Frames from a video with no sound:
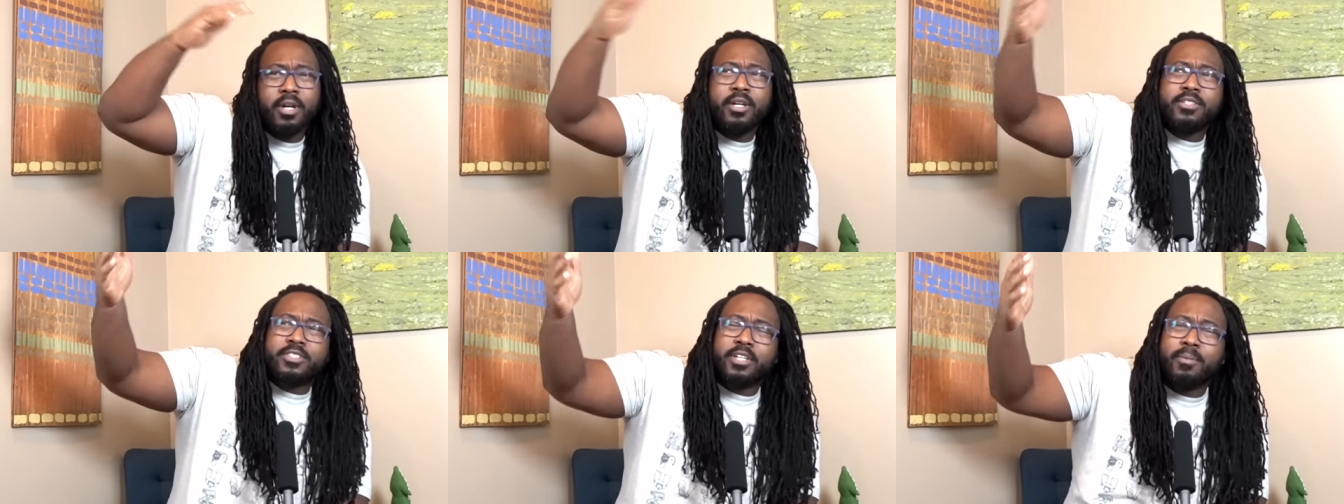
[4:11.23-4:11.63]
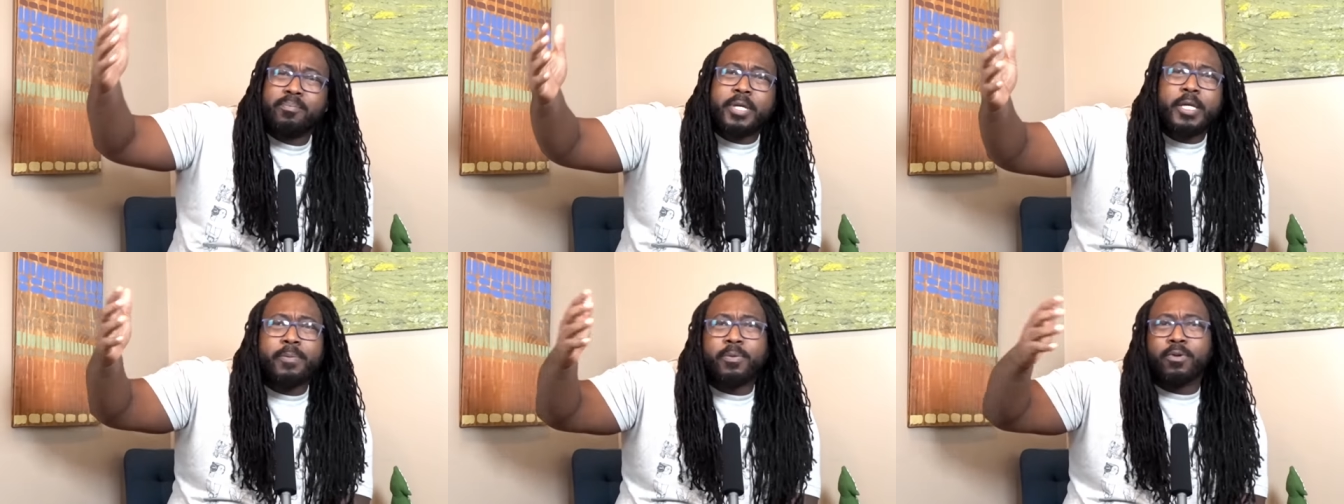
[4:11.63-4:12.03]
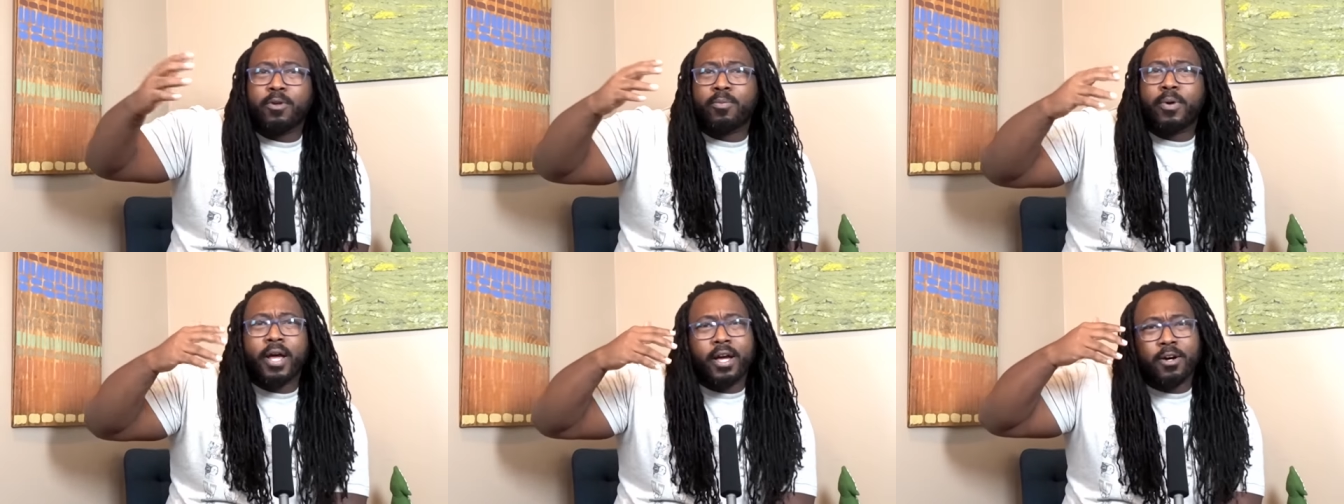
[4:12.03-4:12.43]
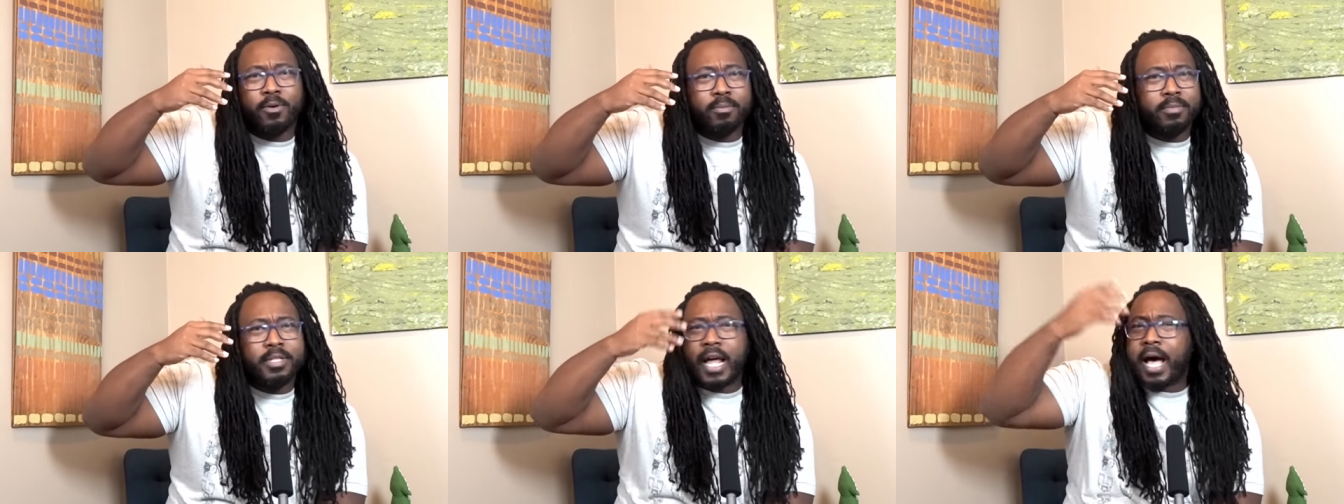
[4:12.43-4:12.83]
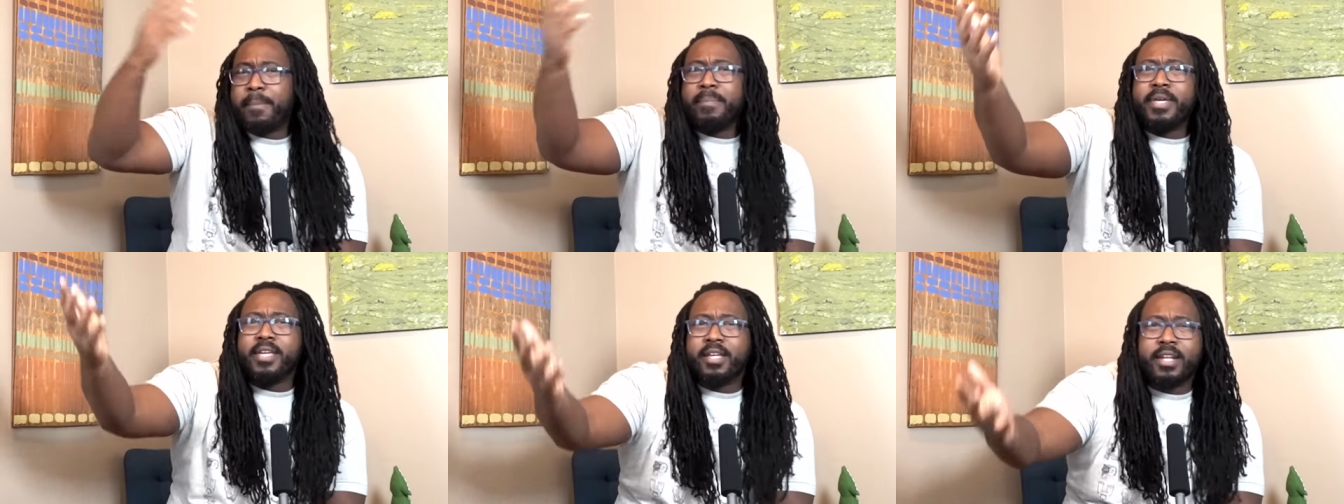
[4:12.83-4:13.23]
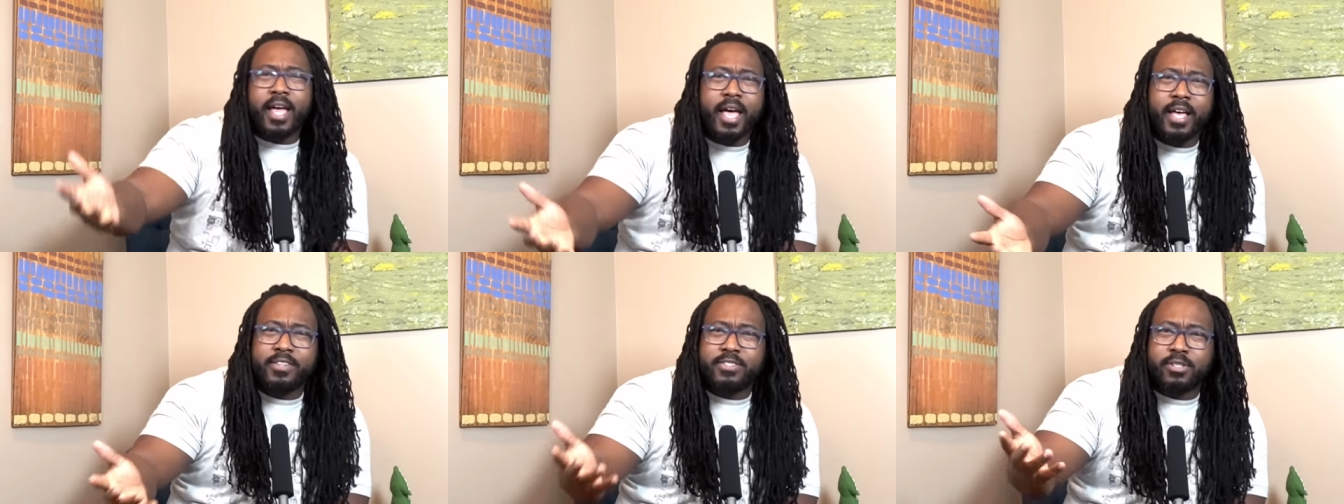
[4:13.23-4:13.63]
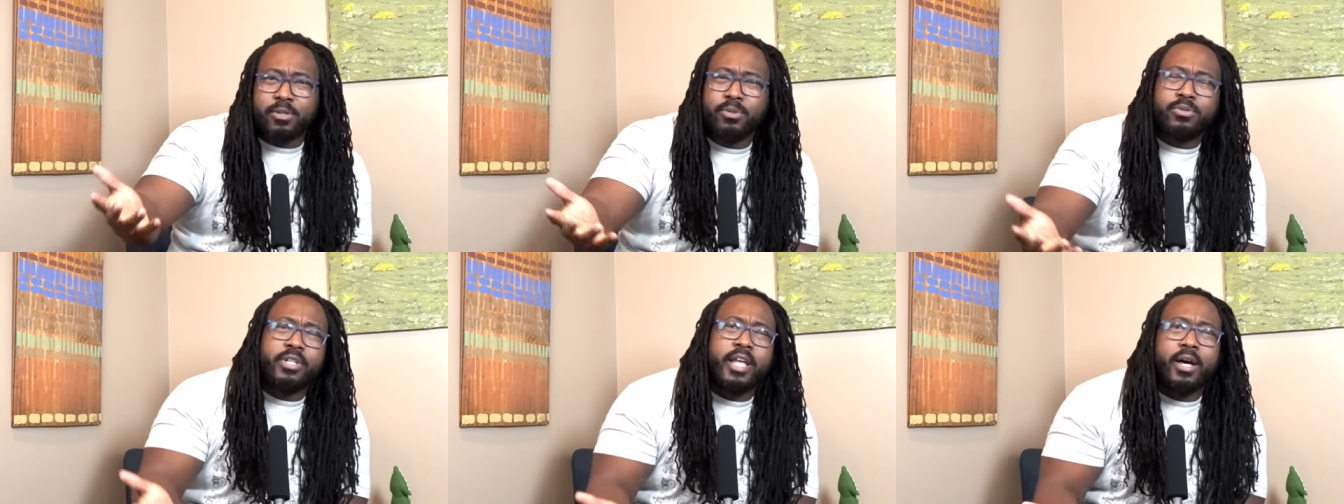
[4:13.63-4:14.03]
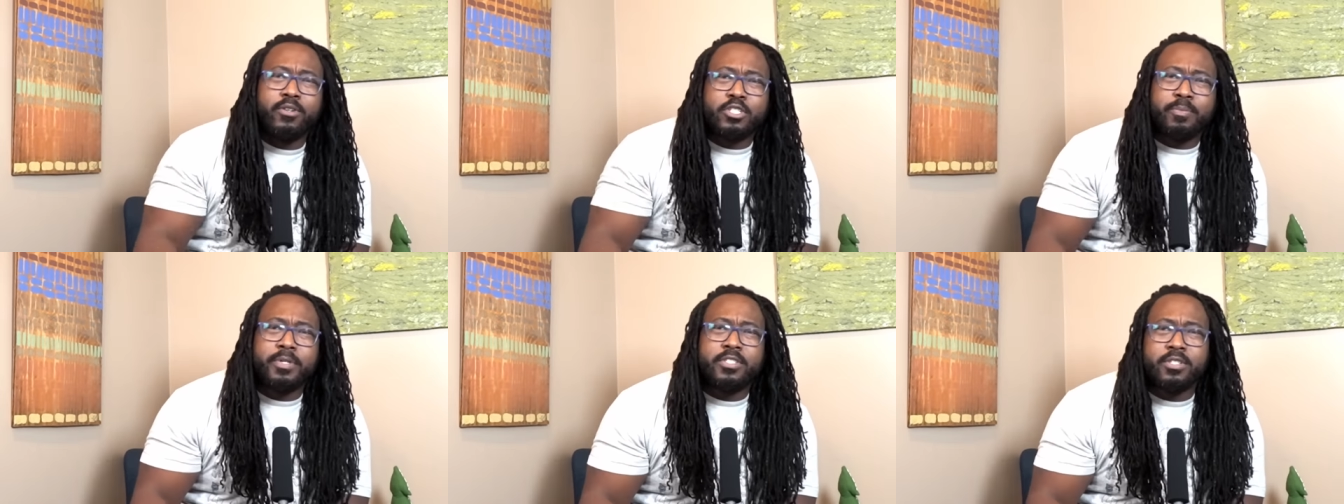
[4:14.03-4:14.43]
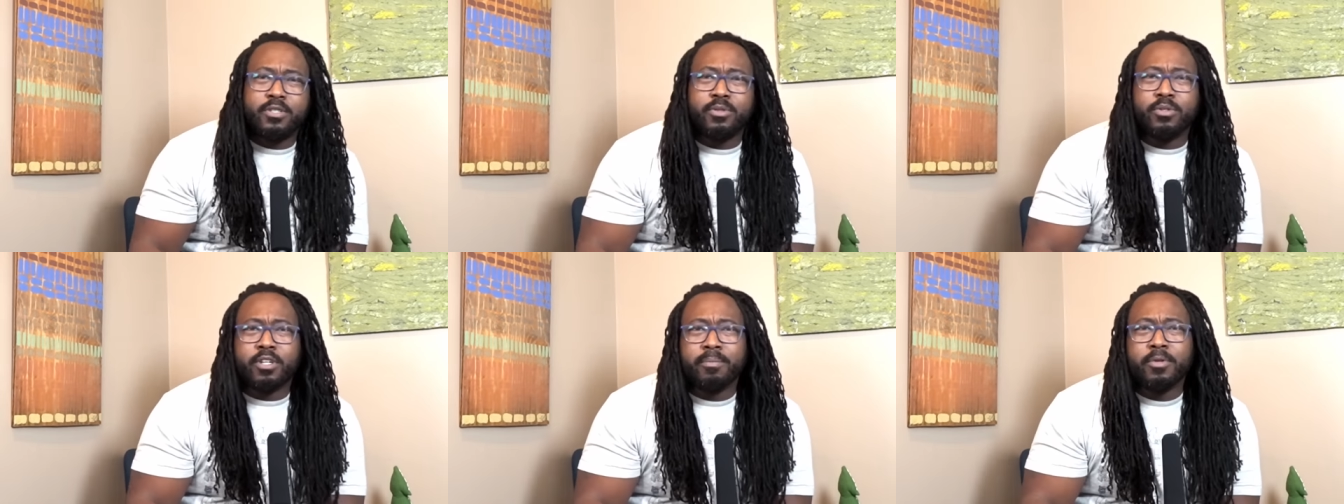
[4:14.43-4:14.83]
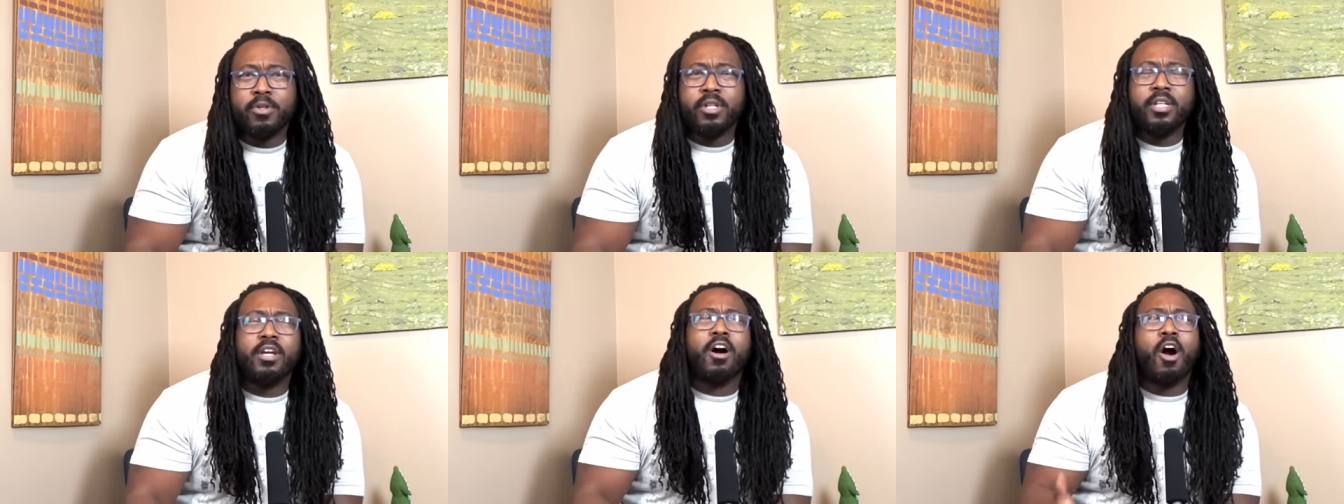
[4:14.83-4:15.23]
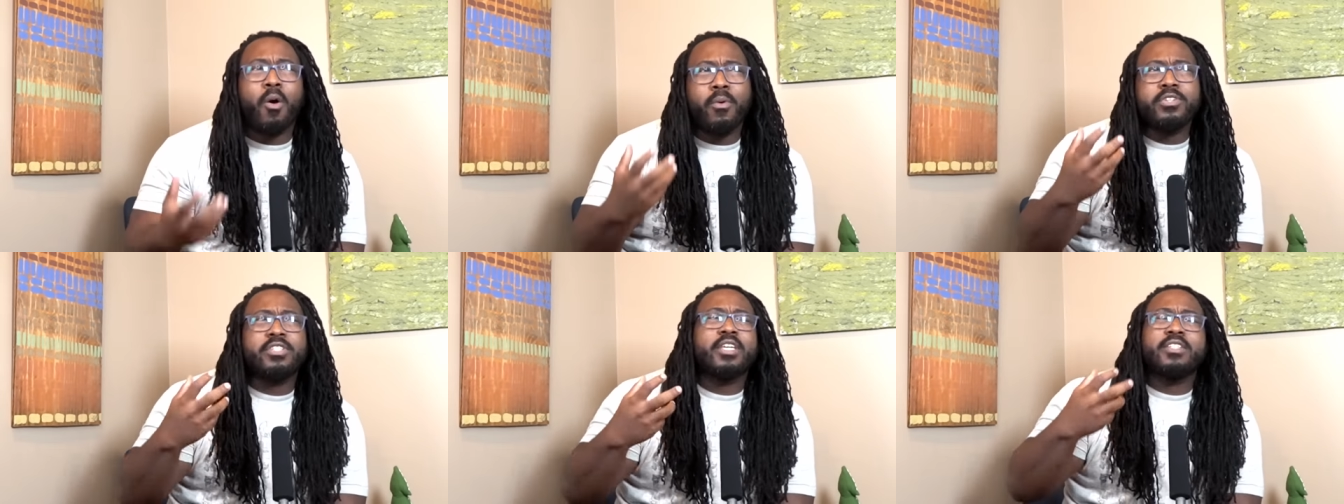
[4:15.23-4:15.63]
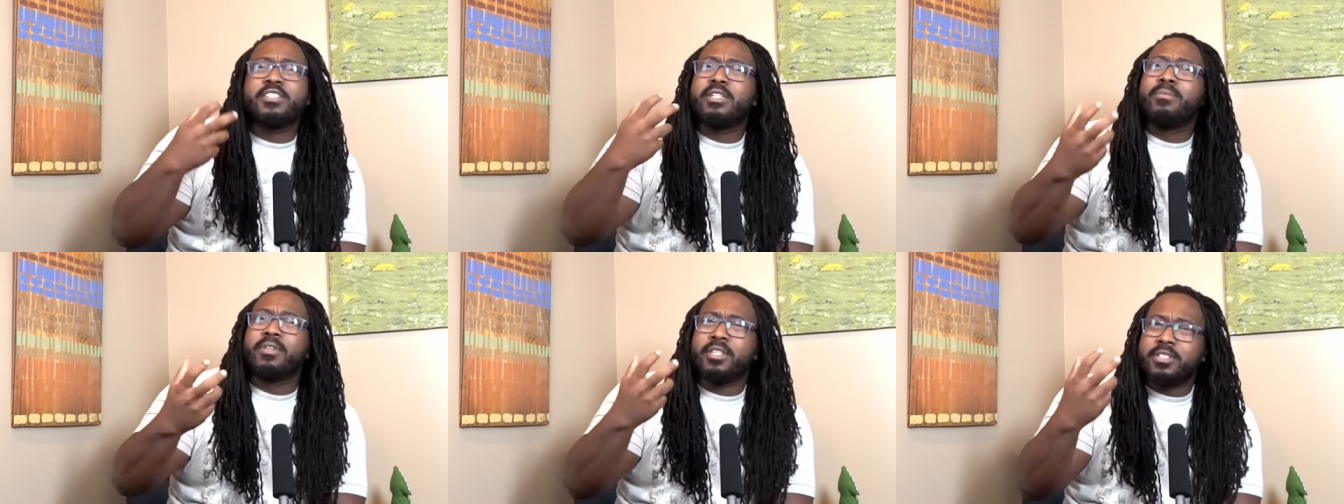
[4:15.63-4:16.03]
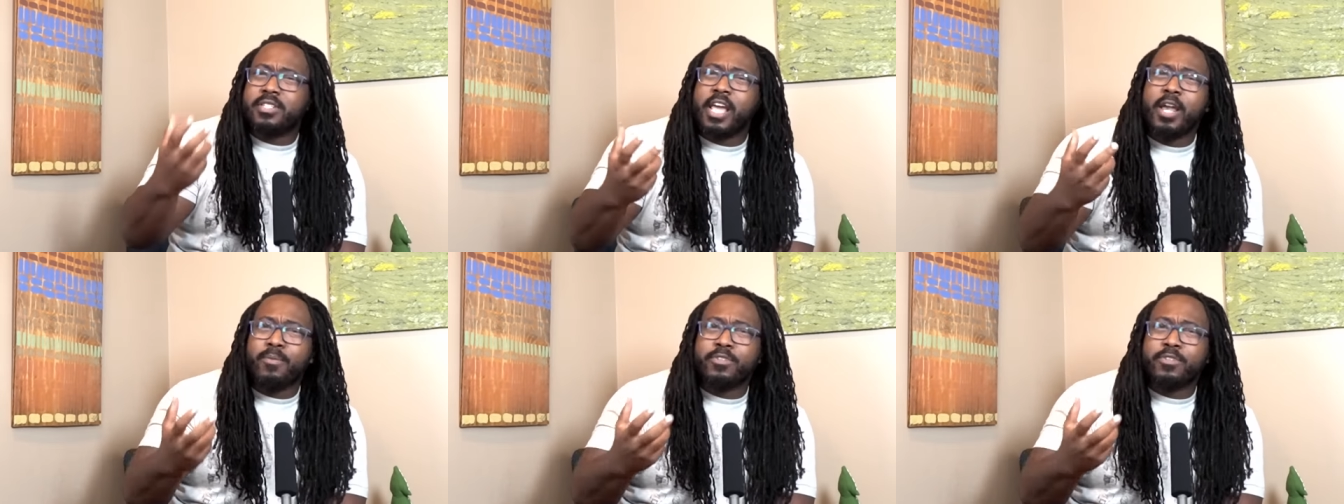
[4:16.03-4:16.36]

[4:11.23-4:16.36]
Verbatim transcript: some people around not being an asshole to the LGBTQ community, I always get some of the same